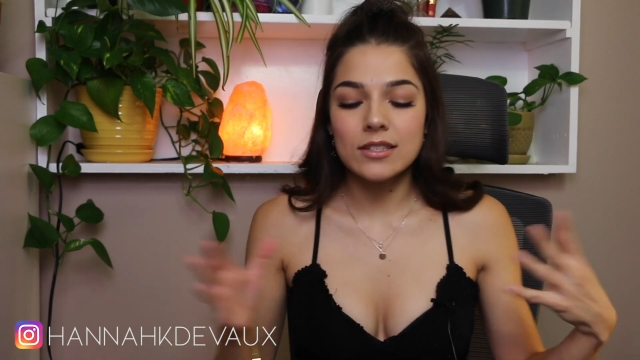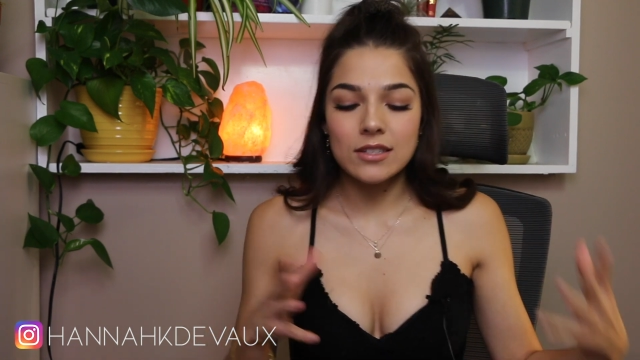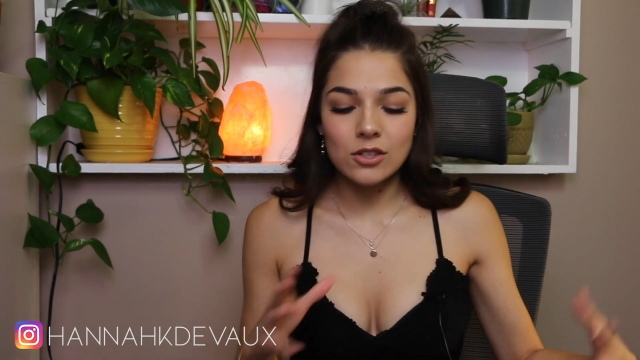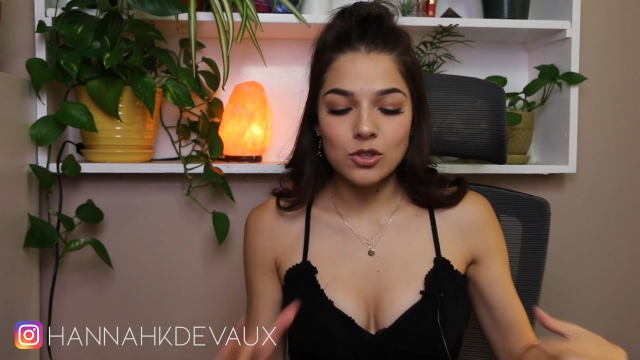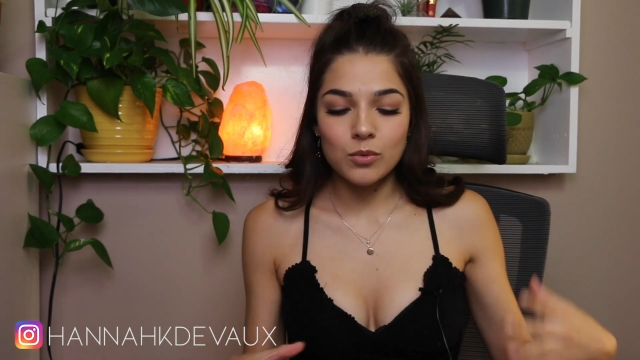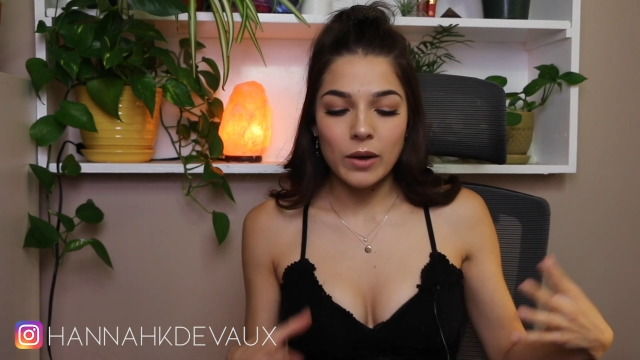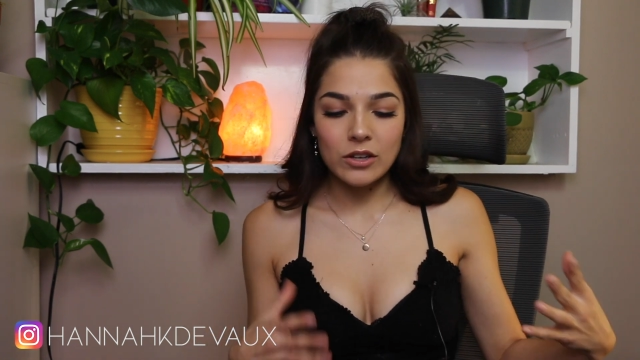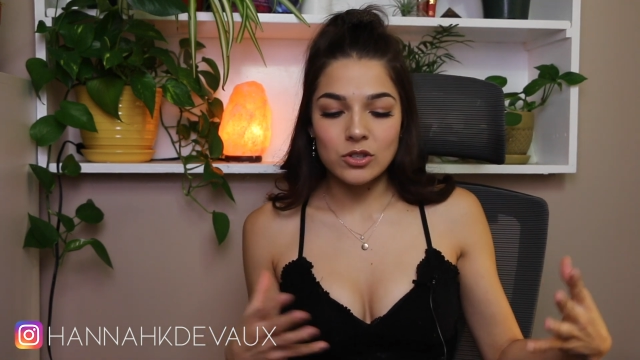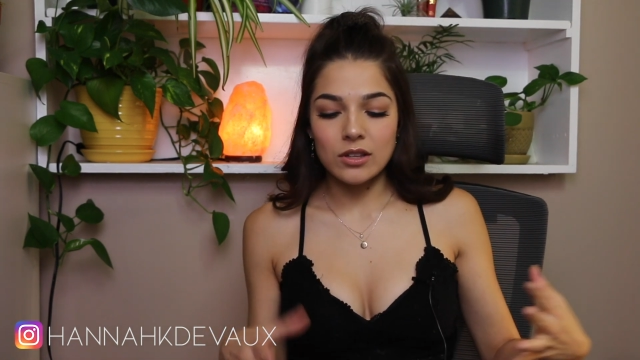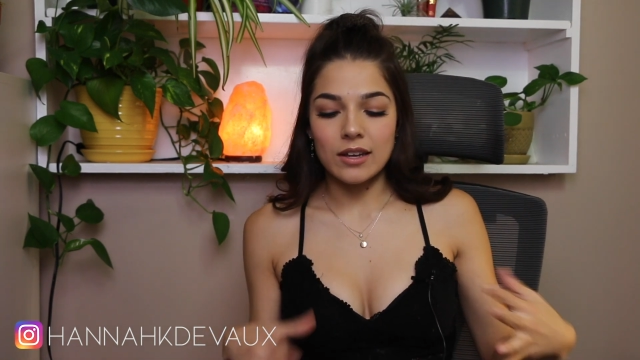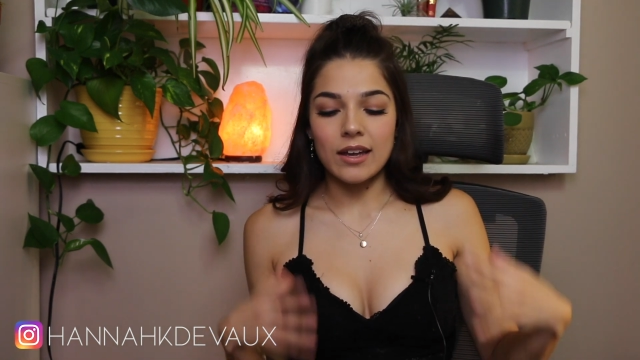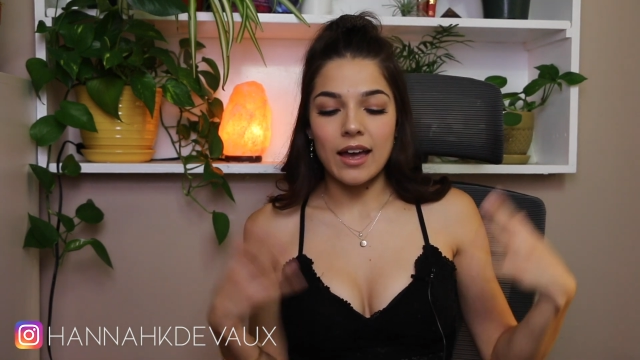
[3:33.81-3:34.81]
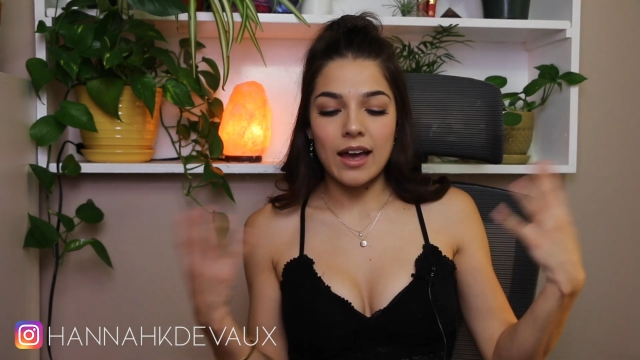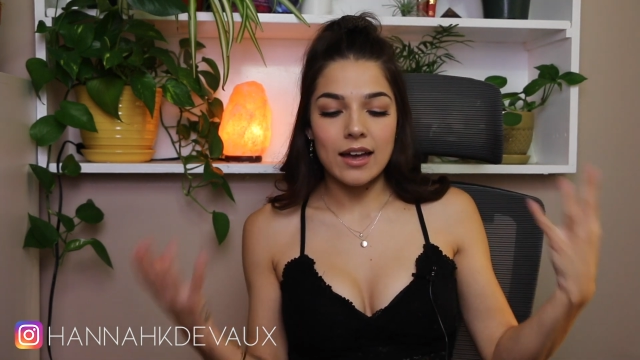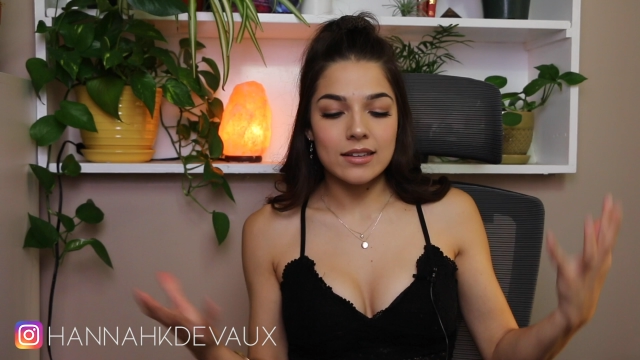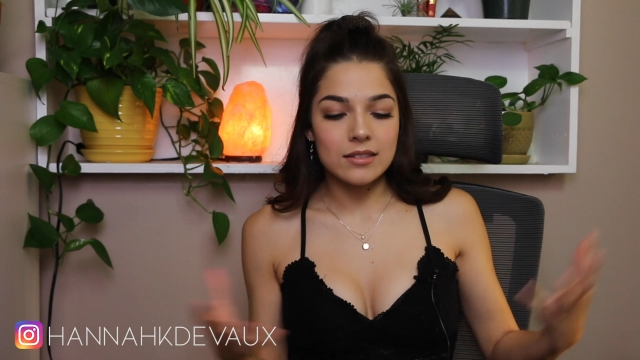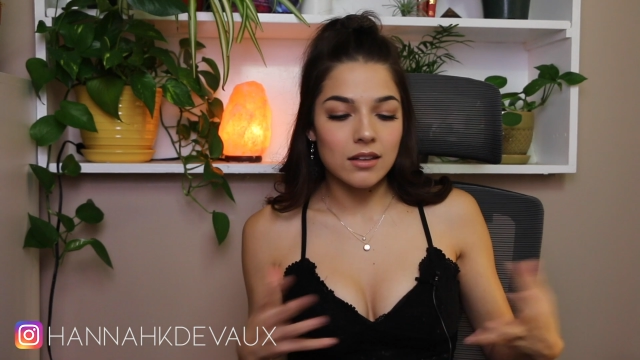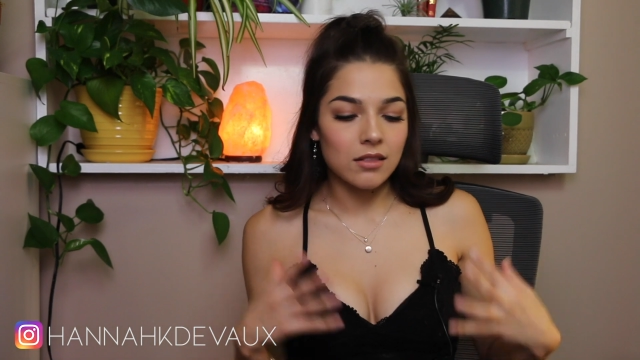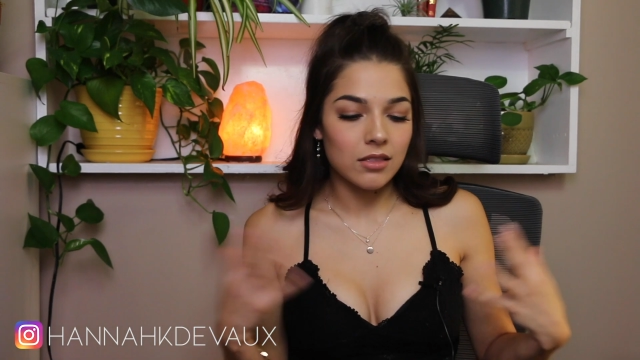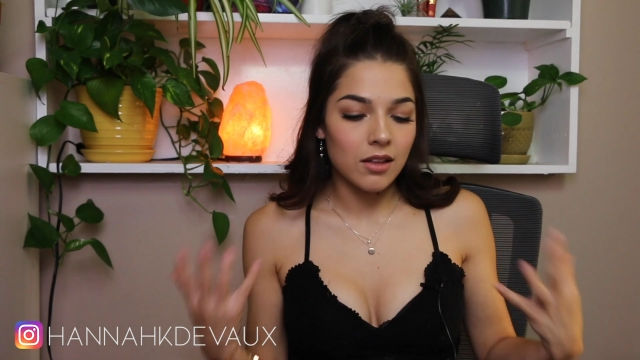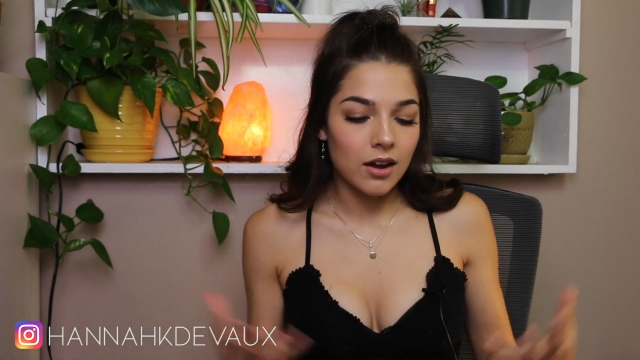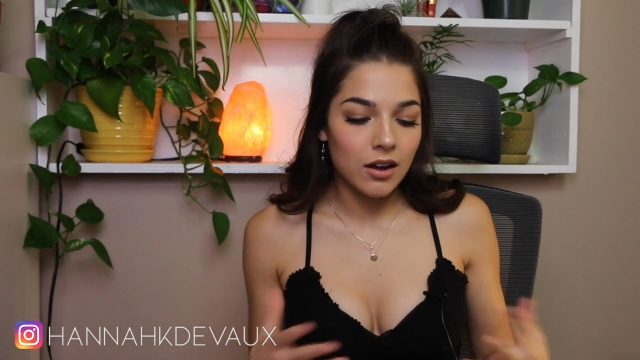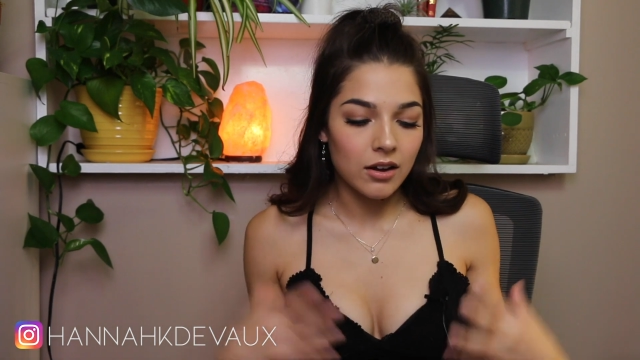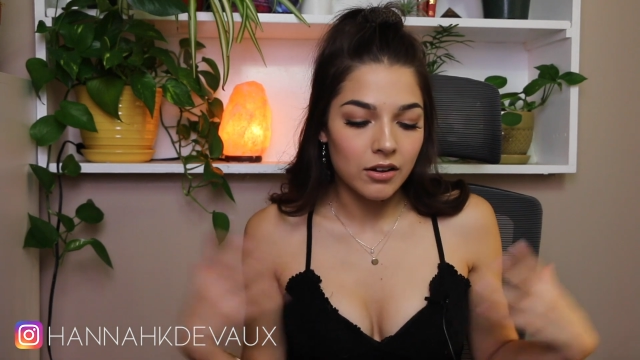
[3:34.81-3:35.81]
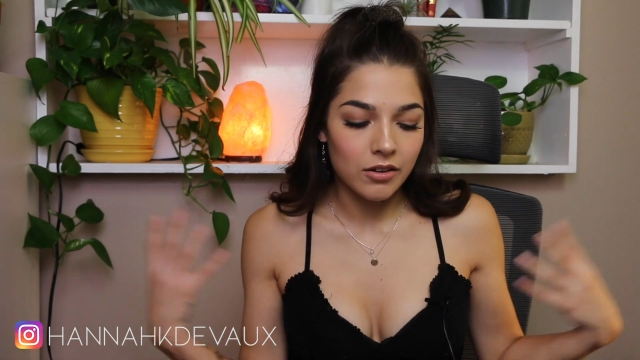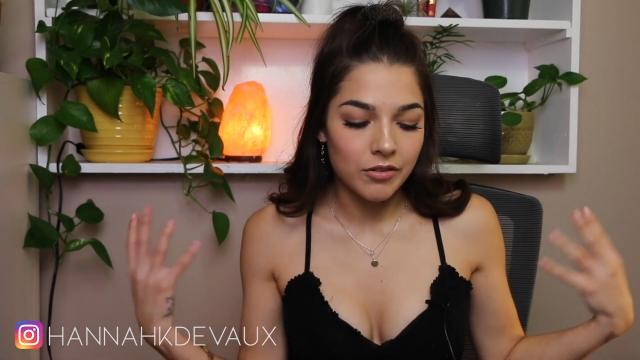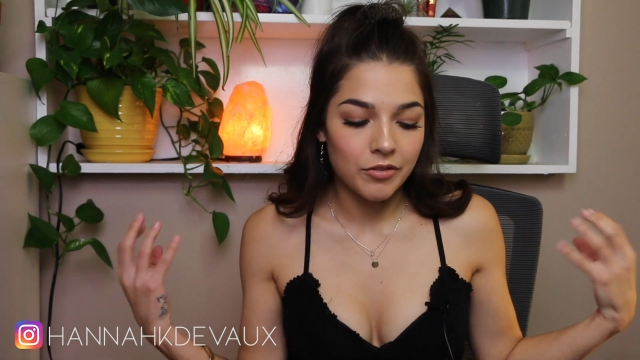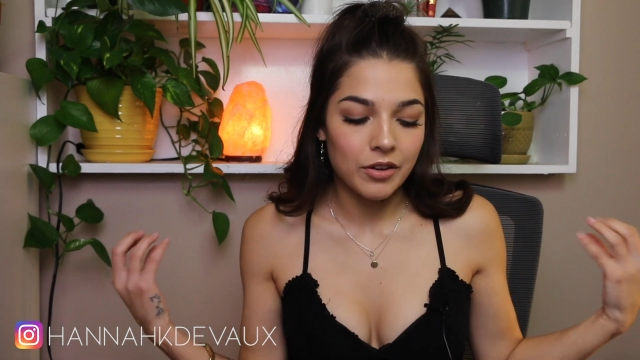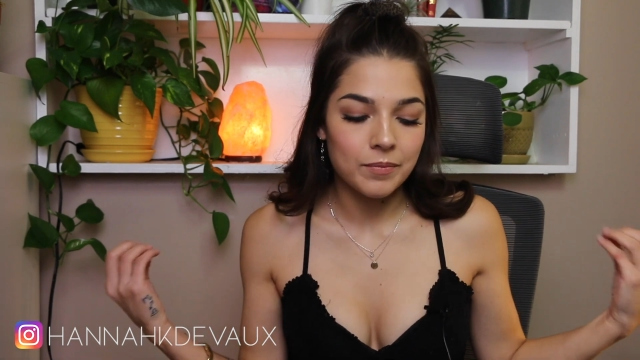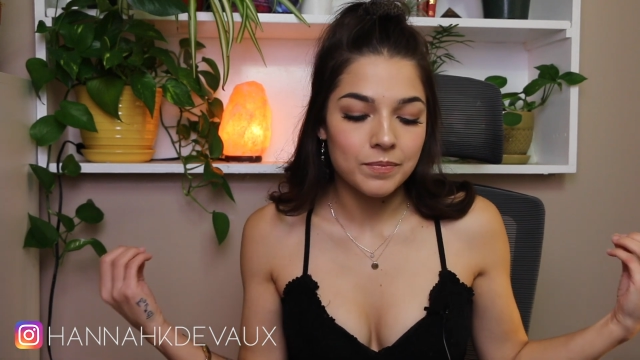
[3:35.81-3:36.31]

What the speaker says: situation that has a lot of